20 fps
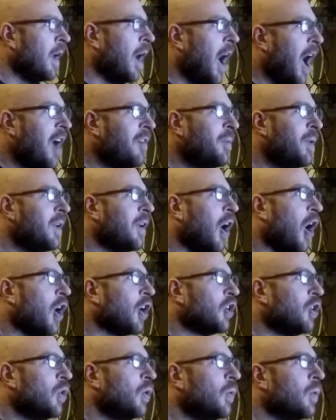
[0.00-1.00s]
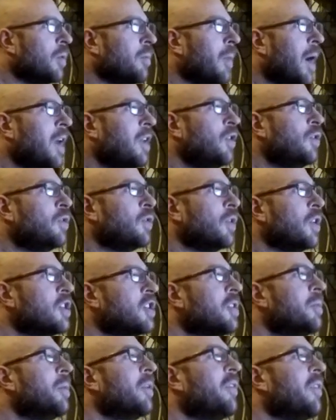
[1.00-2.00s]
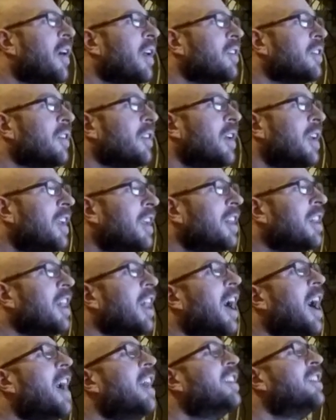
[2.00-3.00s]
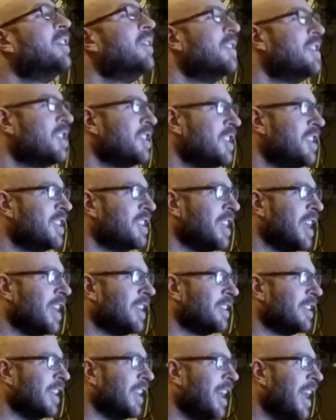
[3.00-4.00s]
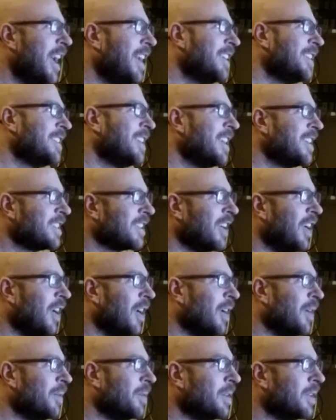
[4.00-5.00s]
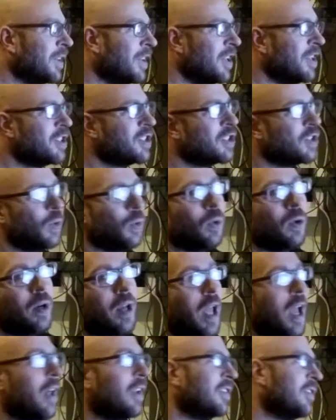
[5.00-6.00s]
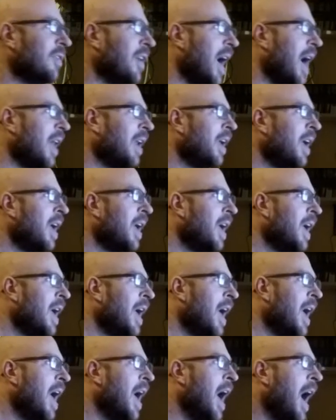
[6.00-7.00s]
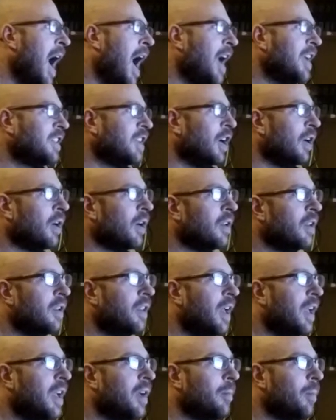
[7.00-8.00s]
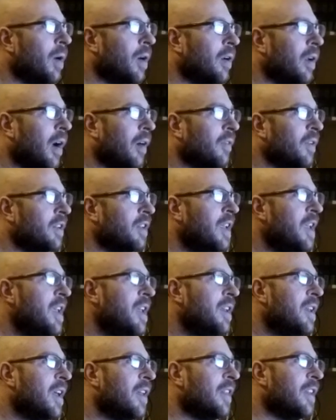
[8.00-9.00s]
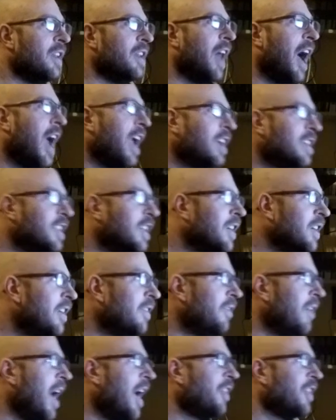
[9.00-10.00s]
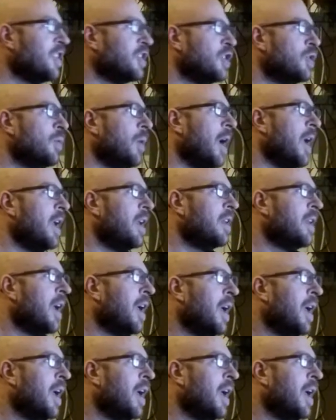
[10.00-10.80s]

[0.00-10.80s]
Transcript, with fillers: I've been arguing with my nutrition professor in class when she says that excess carbs get stored as fat. I tell her that they get burned off as heat, and the dietary fat that you ate